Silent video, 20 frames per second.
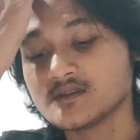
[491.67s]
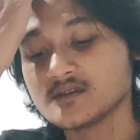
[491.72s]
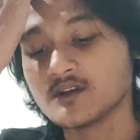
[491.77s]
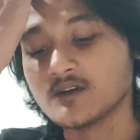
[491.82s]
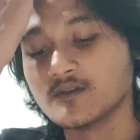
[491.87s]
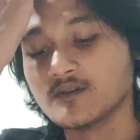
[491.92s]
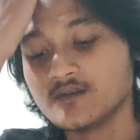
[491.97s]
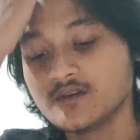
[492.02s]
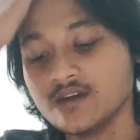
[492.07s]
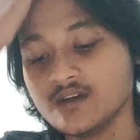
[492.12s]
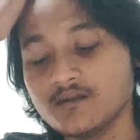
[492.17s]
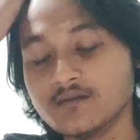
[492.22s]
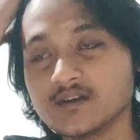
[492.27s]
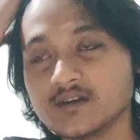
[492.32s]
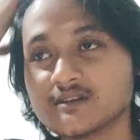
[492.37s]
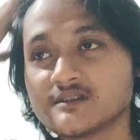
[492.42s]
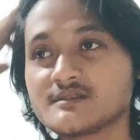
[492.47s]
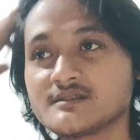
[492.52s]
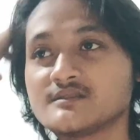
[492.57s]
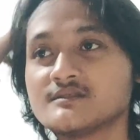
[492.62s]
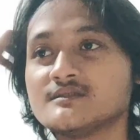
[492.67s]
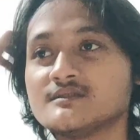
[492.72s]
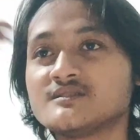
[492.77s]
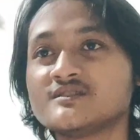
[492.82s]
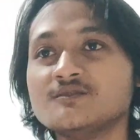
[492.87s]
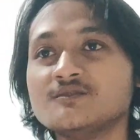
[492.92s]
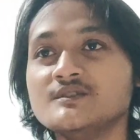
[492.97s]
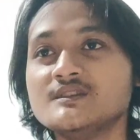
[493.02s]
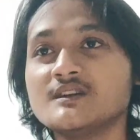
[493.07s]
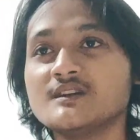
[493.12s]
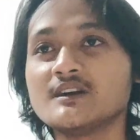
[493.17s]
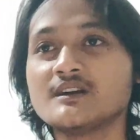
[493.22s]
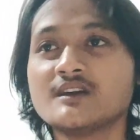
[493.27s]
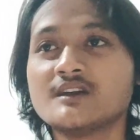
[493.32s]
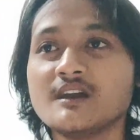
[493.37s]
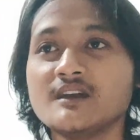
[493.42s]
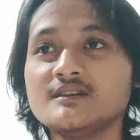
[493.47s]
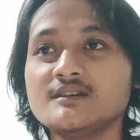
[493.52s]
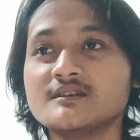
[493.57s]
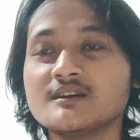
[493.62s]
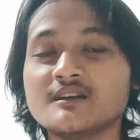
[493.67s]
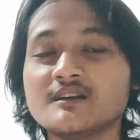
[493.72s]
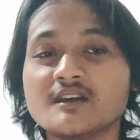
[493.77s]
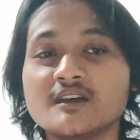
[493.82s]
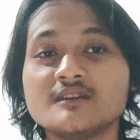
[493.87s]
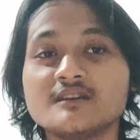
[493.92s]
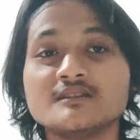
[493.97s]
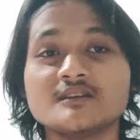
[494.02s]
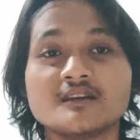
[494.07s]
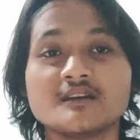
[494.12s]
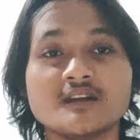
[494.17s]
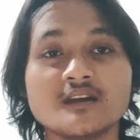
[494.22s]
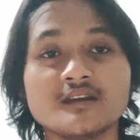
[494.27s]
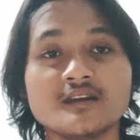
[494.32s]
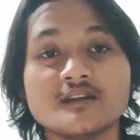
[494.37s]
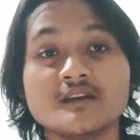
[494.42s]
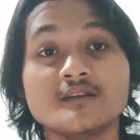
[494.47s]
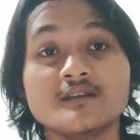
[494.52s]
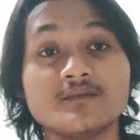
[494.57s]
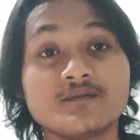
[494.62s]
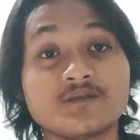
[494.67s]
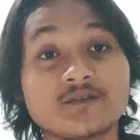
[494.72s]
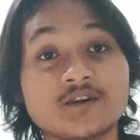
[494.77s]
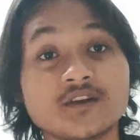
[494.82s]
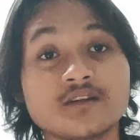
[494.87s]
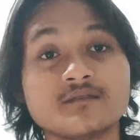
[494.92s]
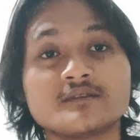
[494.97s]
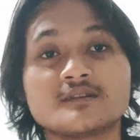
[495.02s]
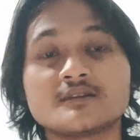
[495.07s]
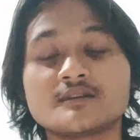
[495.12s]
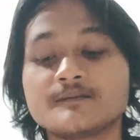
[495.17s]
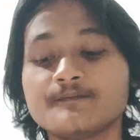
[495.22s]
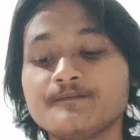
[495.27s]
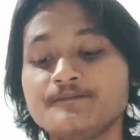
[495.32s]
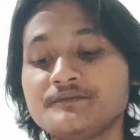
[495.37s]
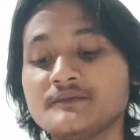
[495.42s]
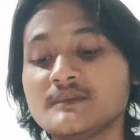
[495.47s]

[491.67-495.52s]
So he was do it again and forever.